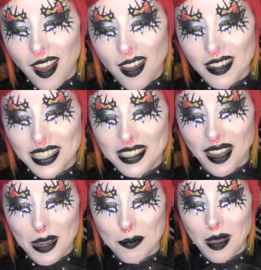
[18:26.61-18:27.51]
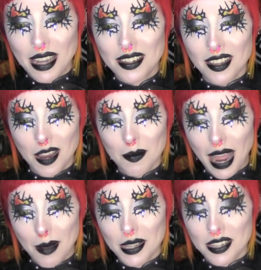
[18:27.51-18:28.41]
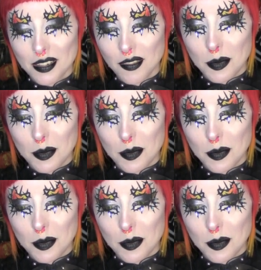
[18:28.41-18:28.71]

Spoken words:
early night bedtime habits of a